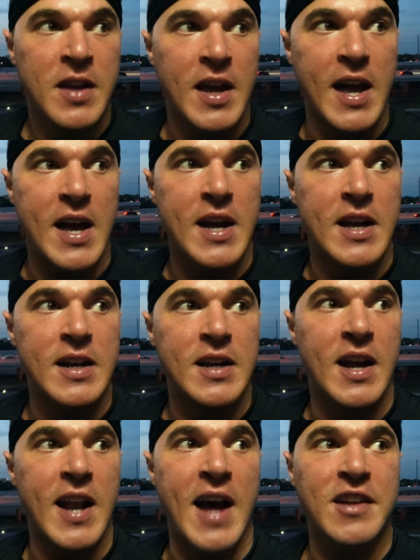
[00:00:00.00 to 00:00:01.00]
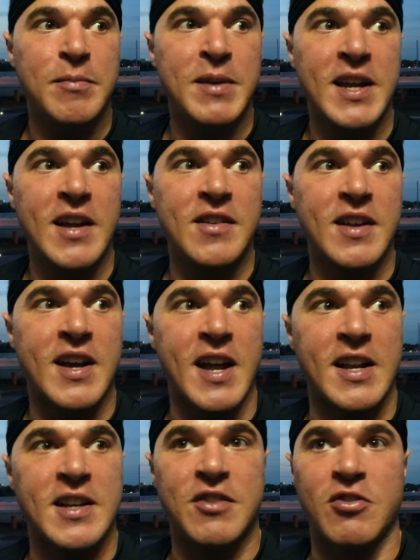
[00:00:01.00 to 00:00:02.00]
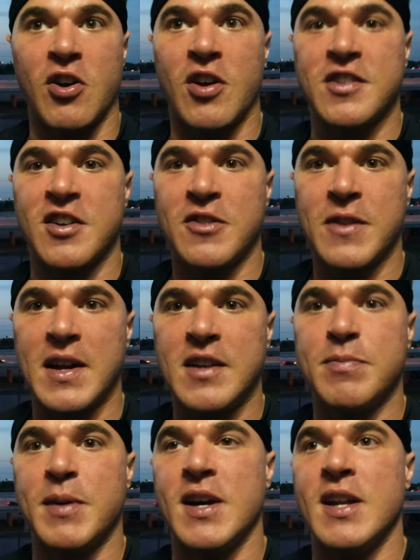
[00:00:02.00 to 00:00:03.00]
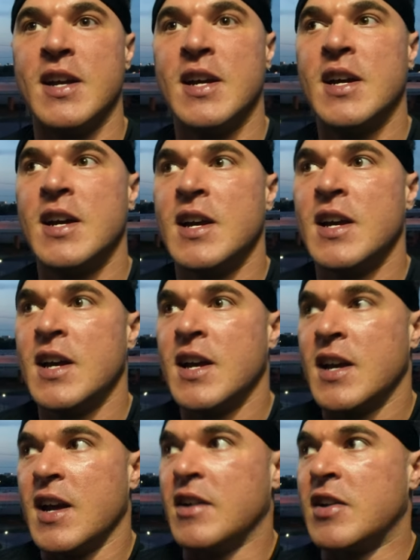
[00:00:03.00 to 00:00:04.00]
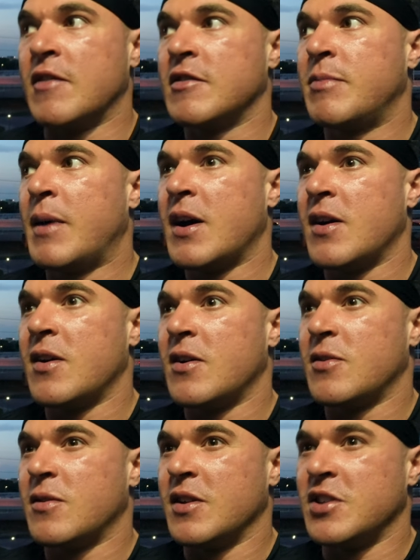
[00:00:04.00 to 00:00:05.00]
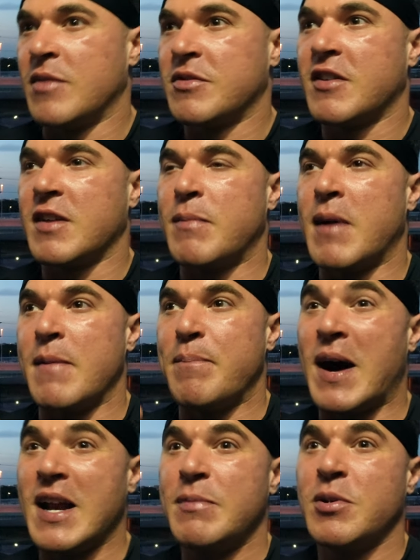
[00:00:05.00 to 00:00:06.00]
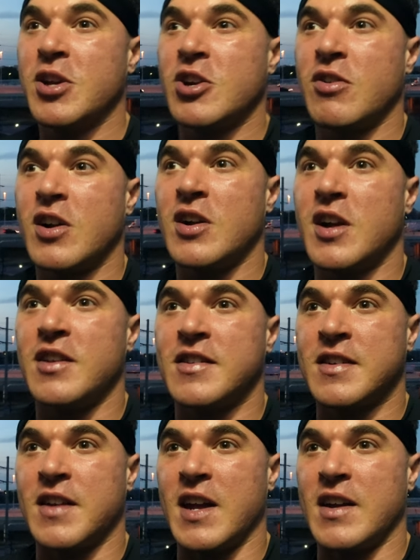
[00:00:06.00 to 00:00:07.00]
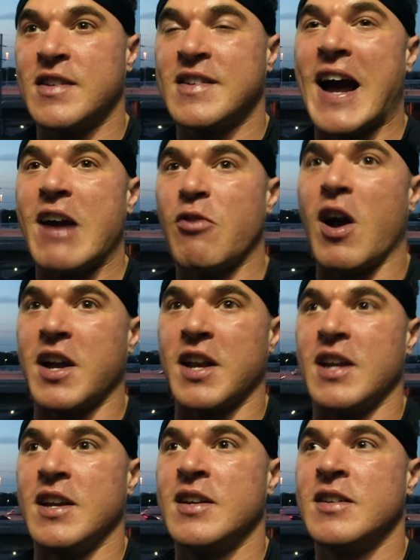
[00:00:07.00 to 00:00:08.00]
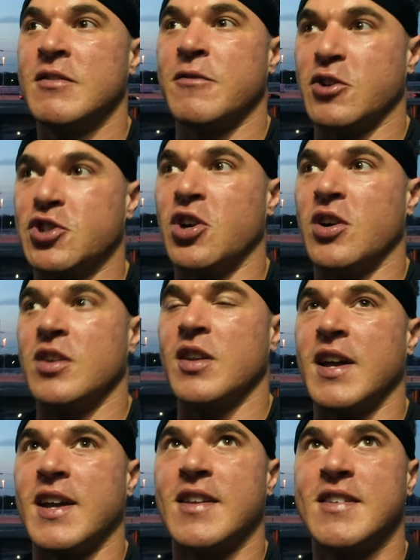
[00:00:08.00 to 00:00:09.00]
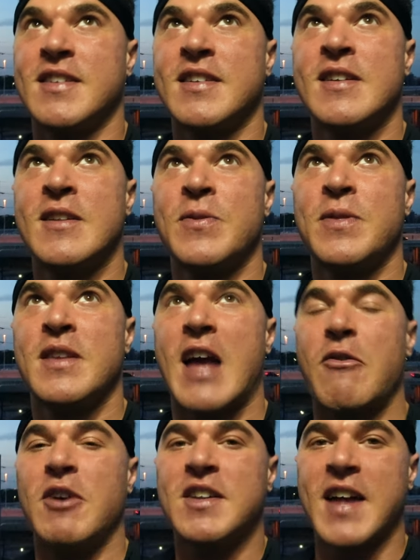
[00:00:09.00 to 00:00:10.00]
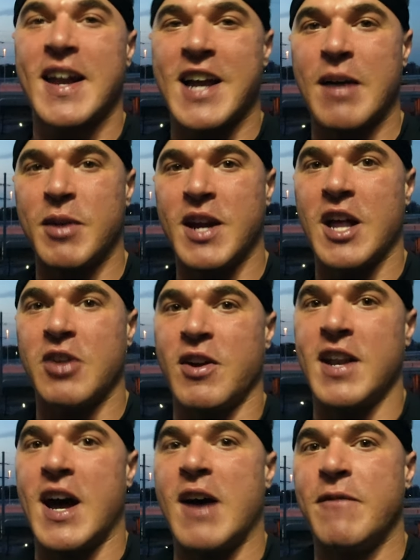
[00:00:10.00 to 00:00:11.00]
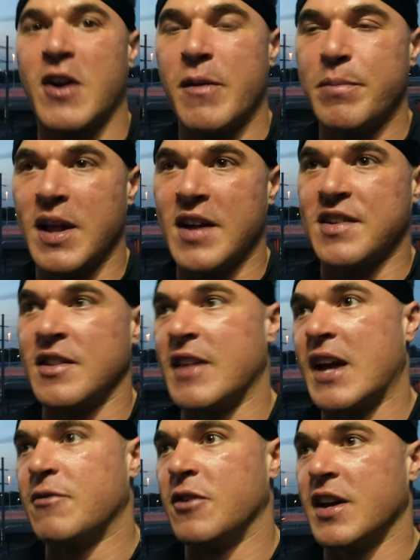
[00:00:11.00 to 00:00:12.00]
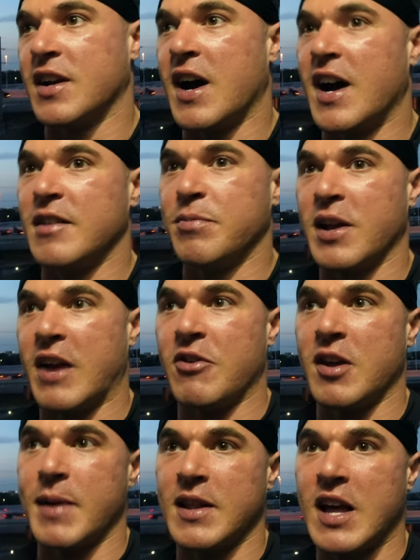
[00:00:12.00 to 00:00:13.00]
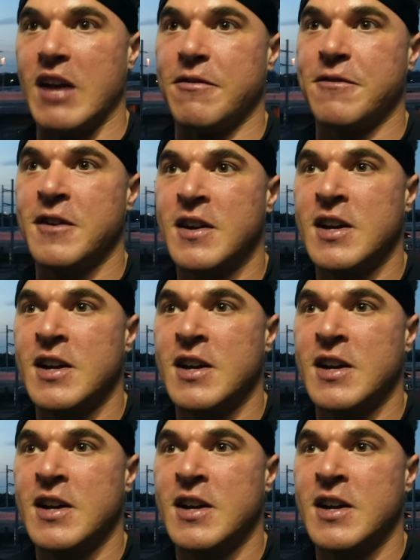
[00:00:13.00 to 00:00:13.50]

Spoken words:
And it hasn't been easy to kind of disregard certain things, but in terms of like my bodybuilding career, it's like skyrocketing for sure. Like it's, everything is kind of coming together right now. I'm very blessed and thankful that God's putting everything in my life